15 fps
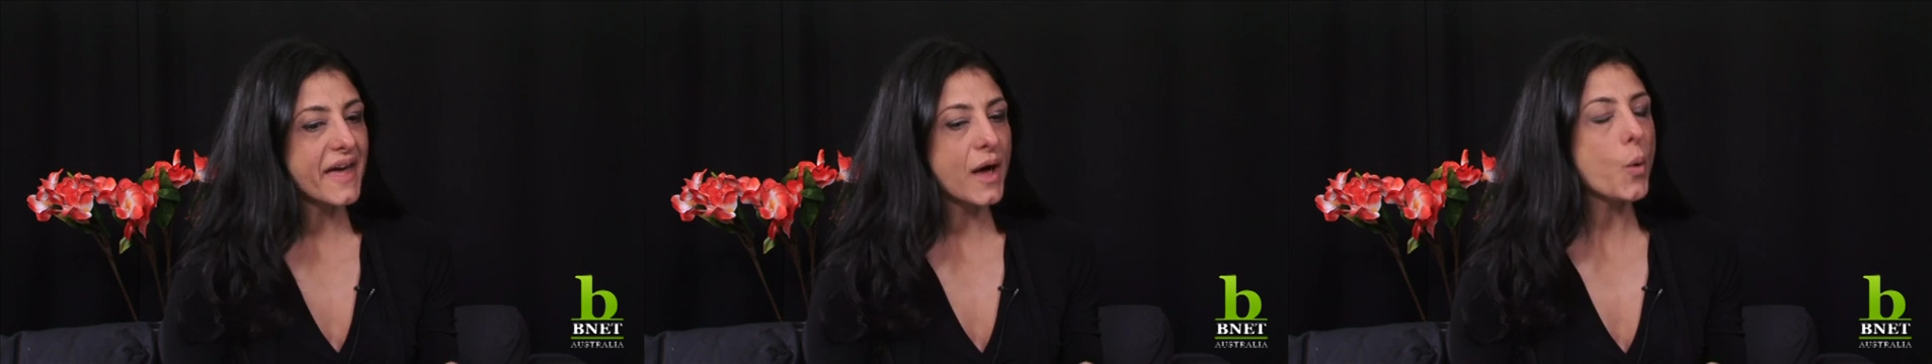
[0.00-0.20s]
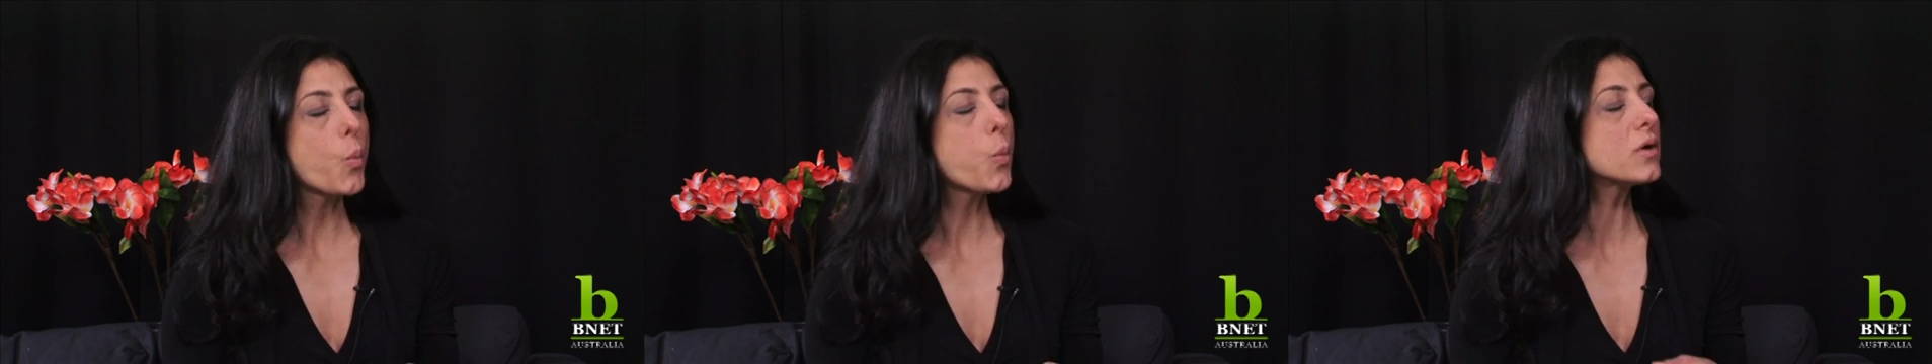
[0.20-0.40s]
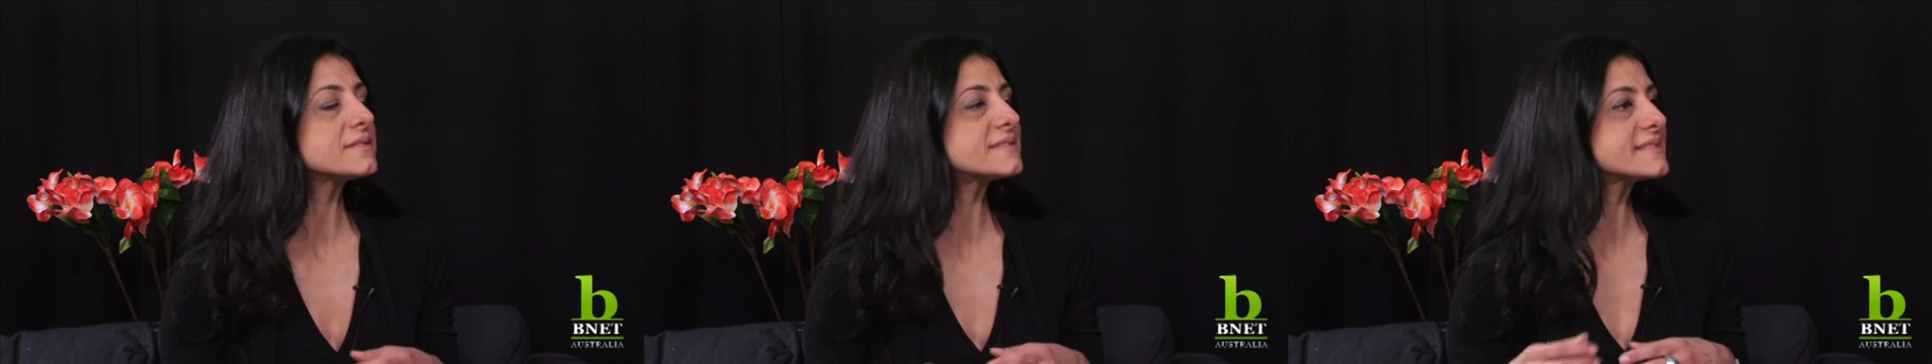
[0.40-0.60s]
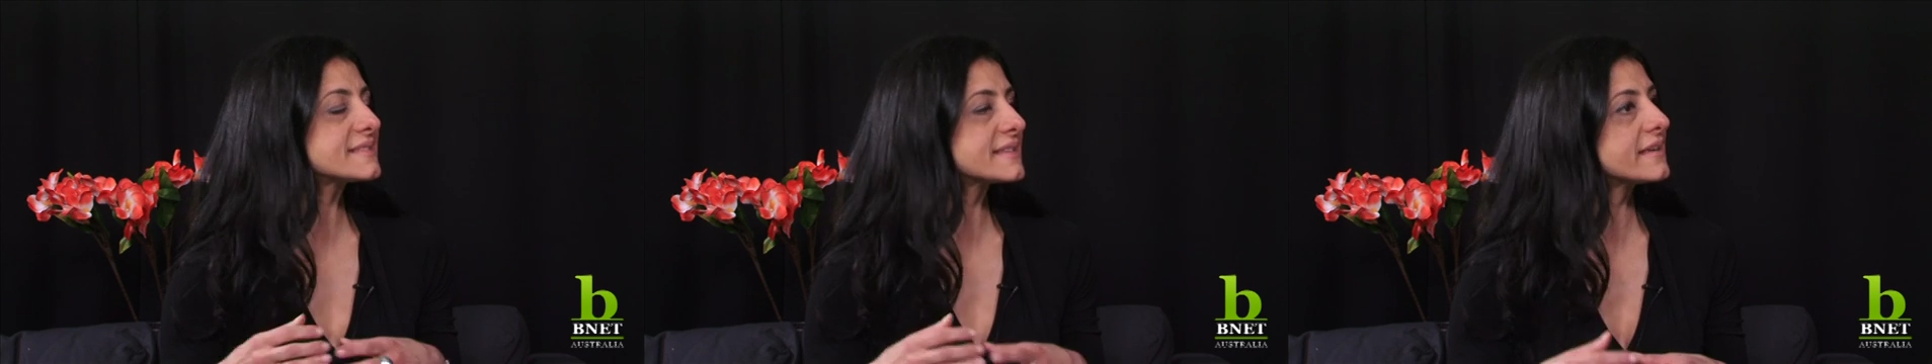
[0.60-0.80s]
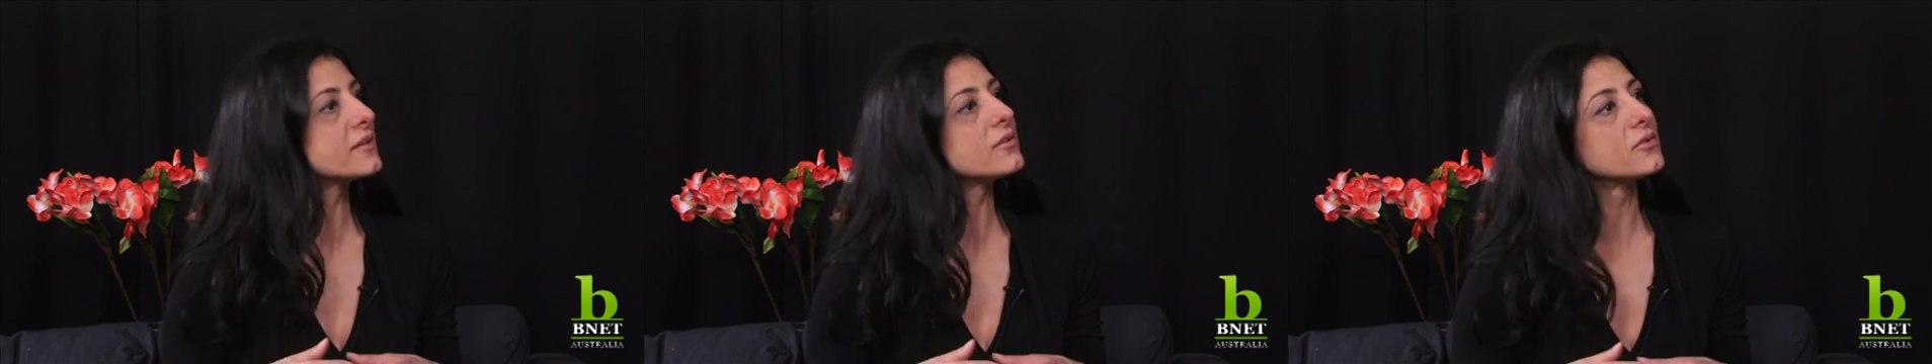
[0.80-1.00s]
that, what
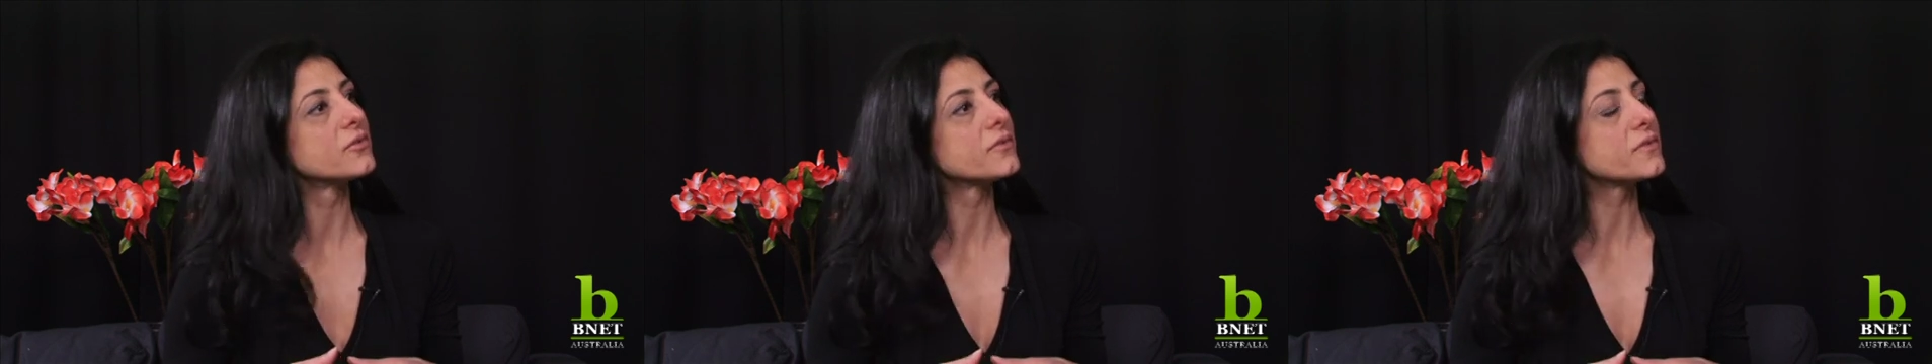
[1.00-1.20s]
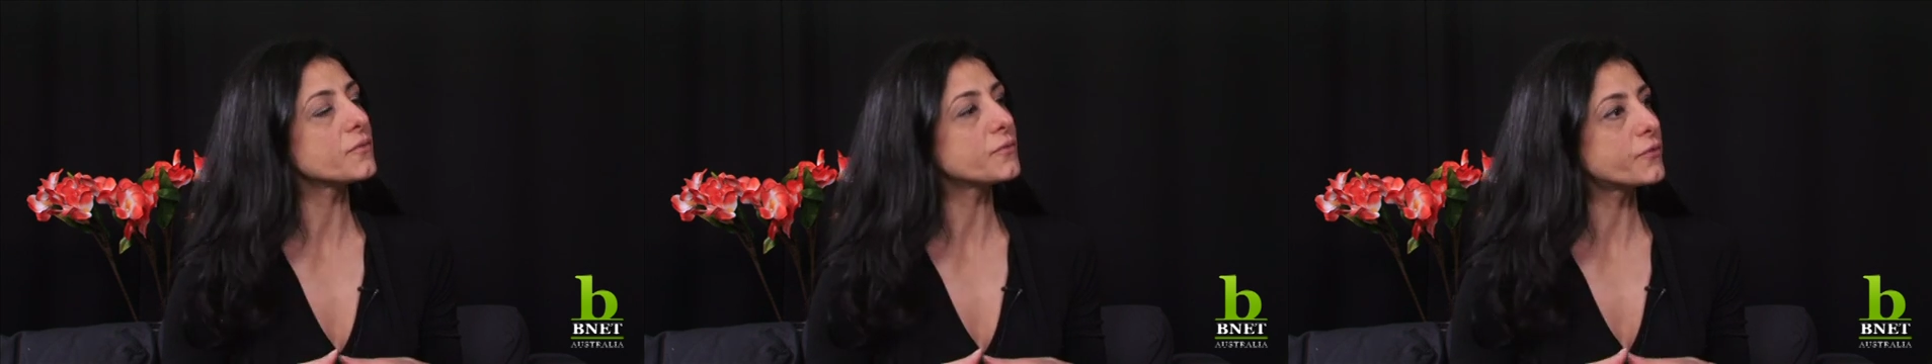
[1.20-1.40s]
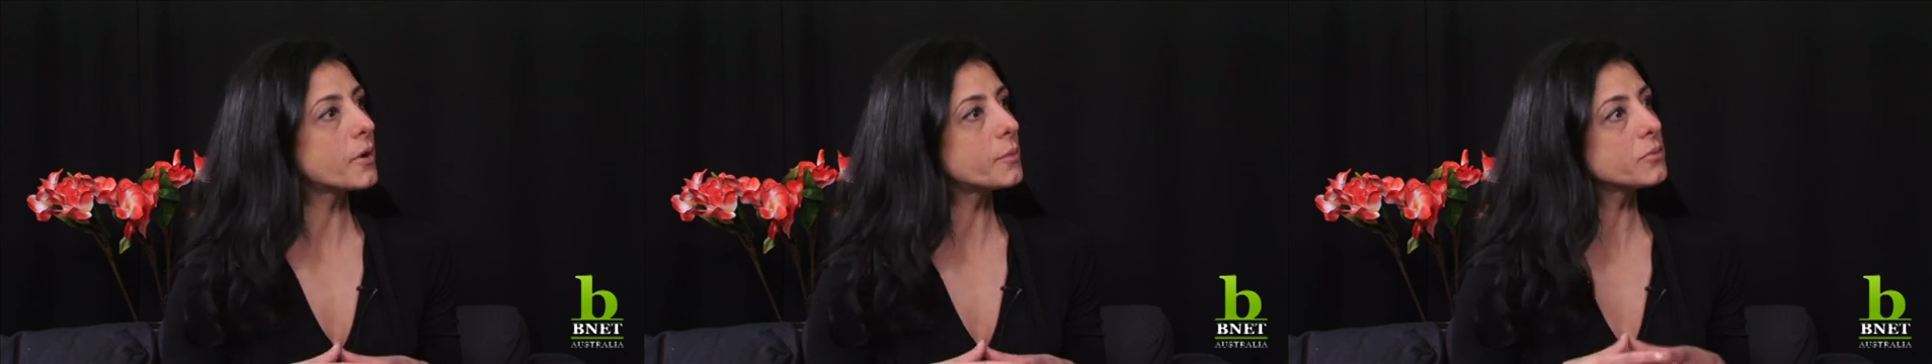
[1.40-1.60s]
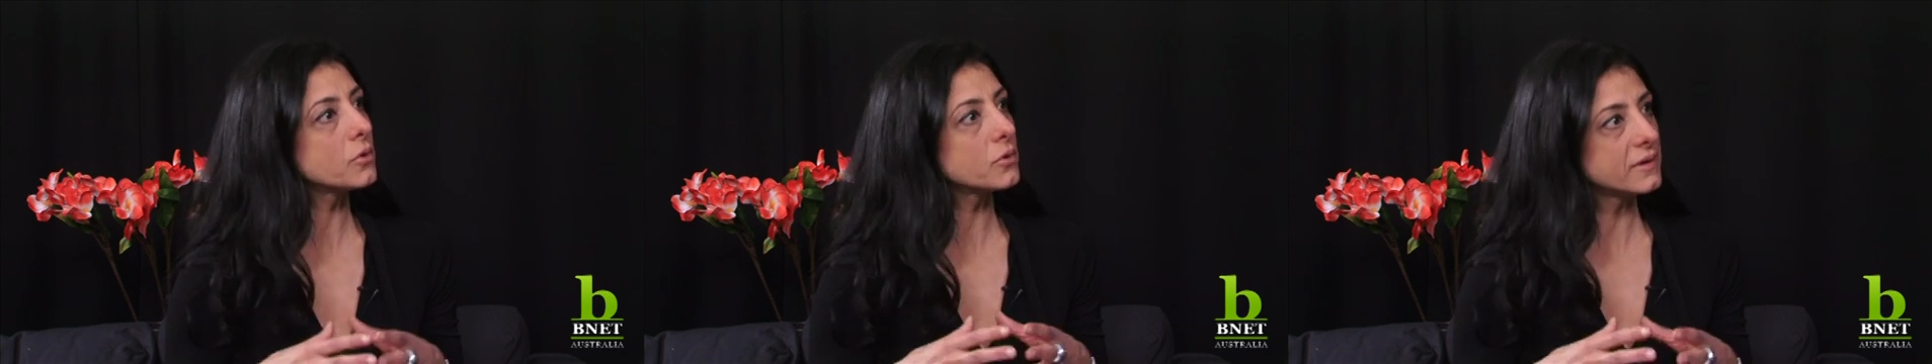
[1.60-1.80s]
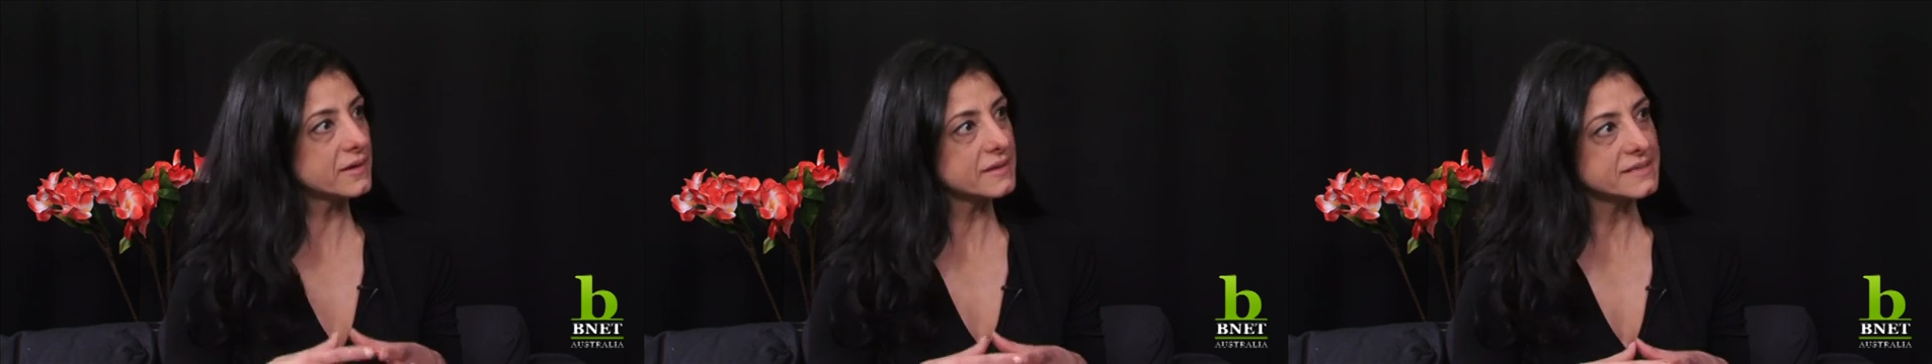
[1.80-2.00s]
skills from
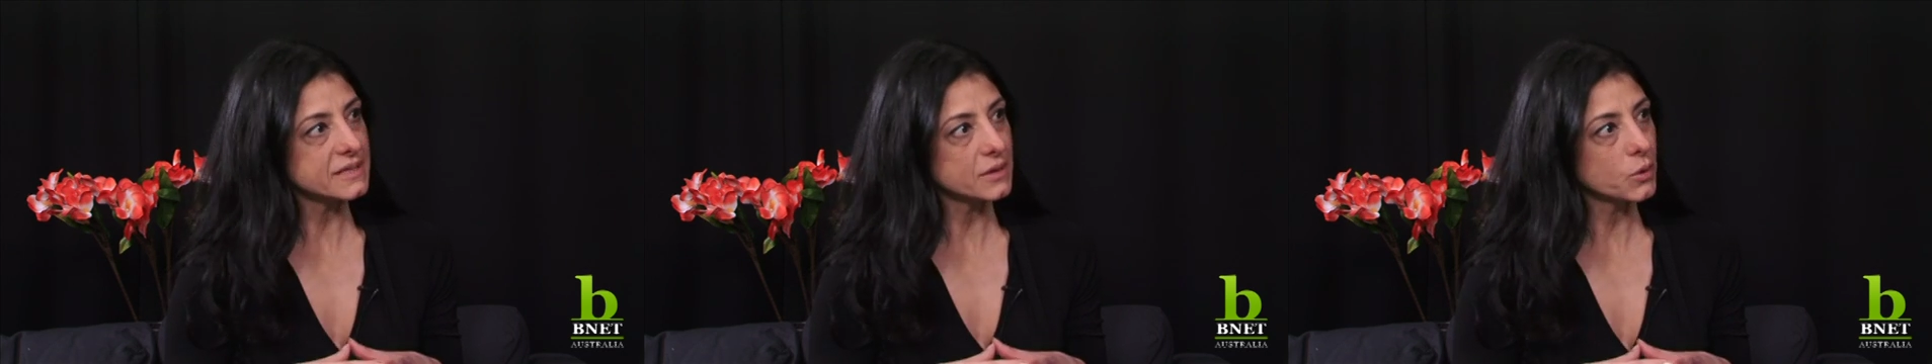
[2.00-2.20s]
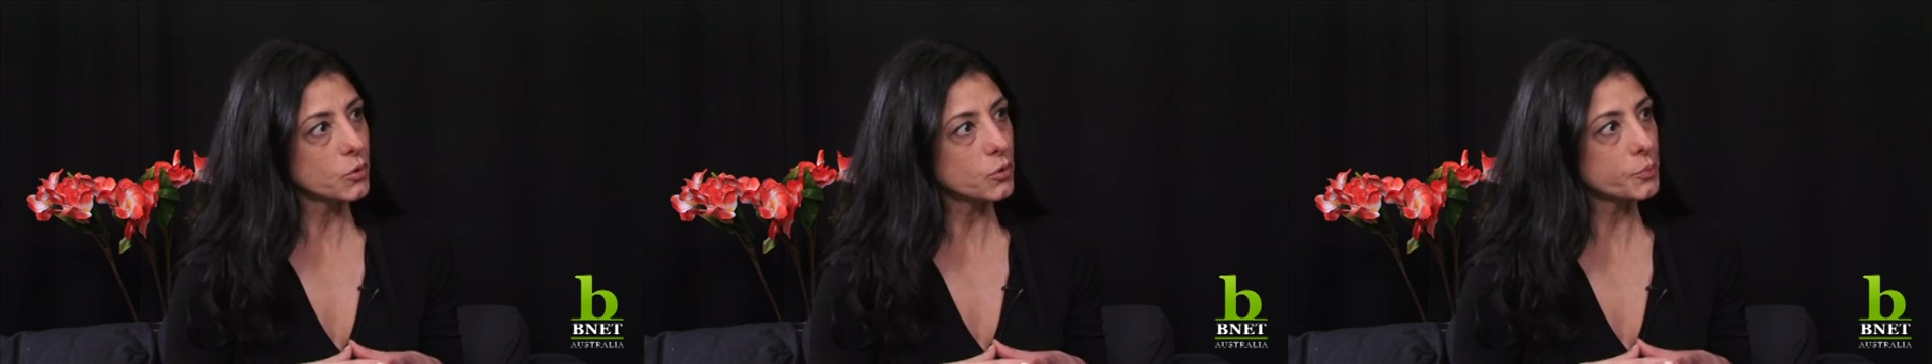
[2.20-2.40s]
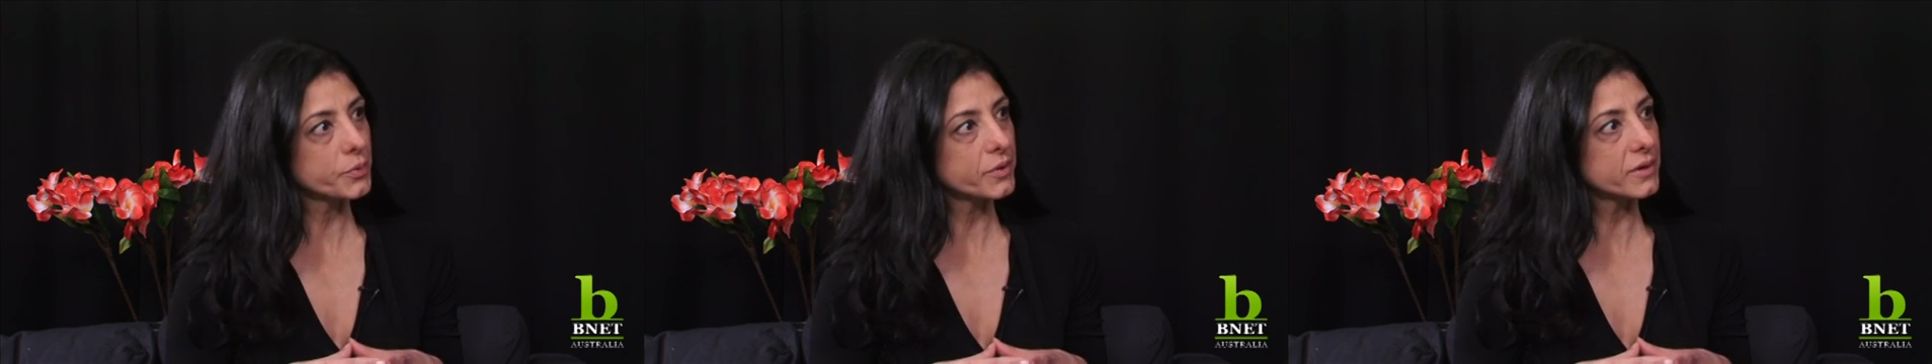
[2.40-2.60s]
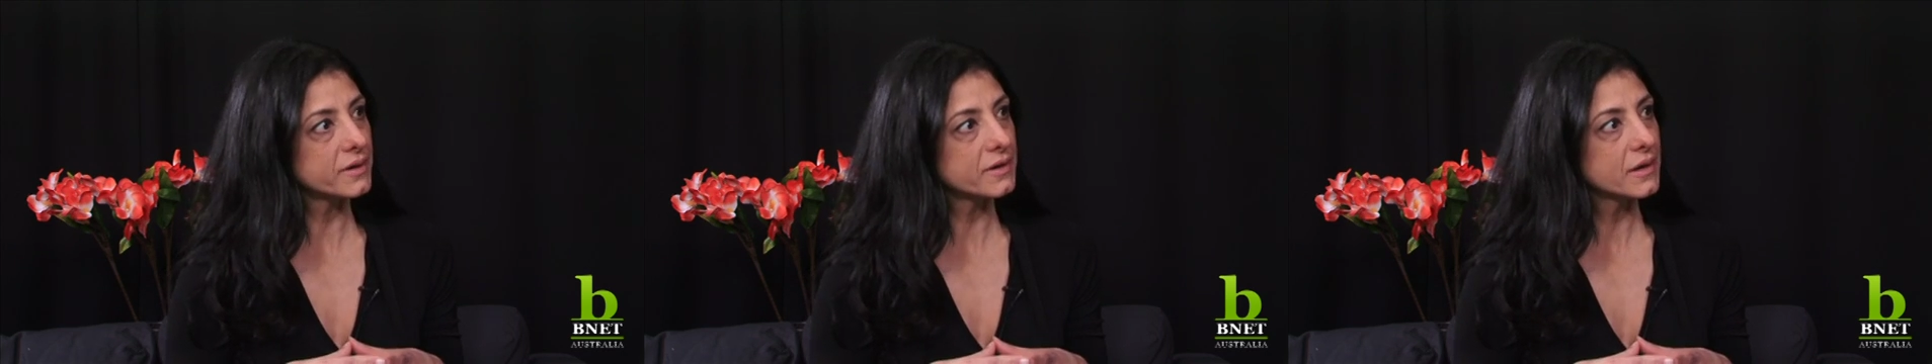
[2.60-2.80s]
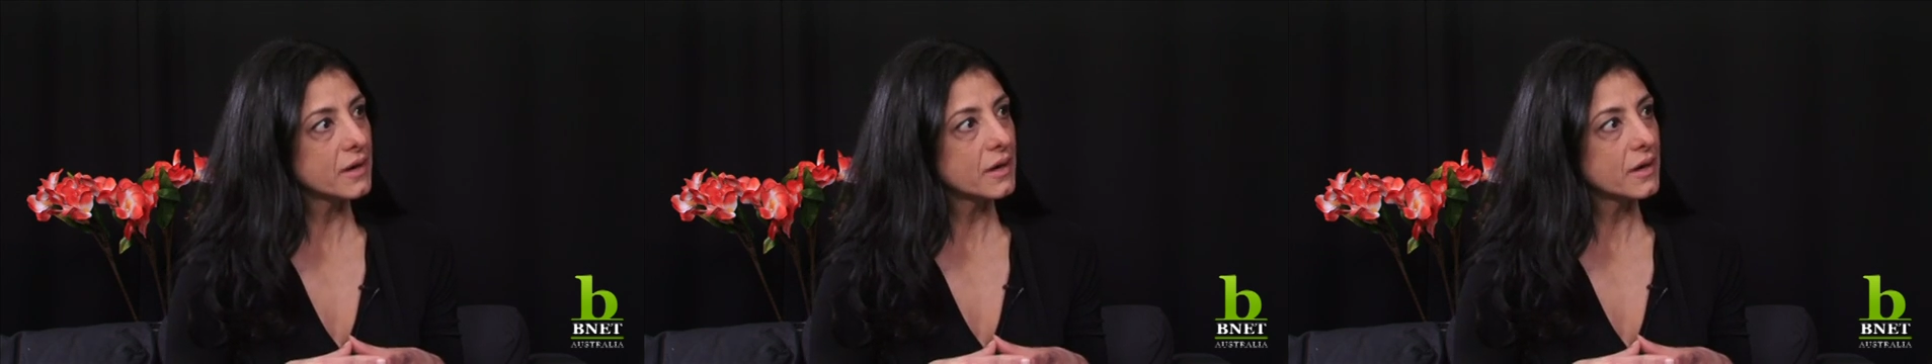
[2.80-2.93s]
your years in corporate